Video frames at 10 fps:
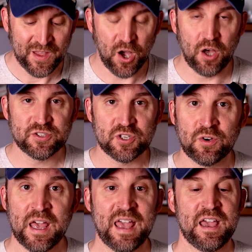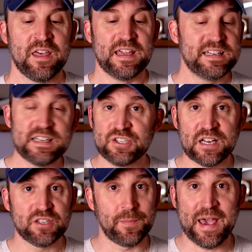Also, they didn't
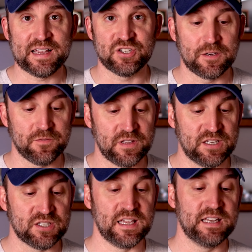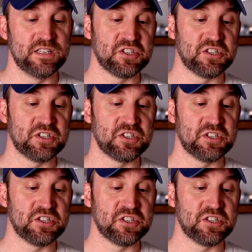change the packaging for these. It is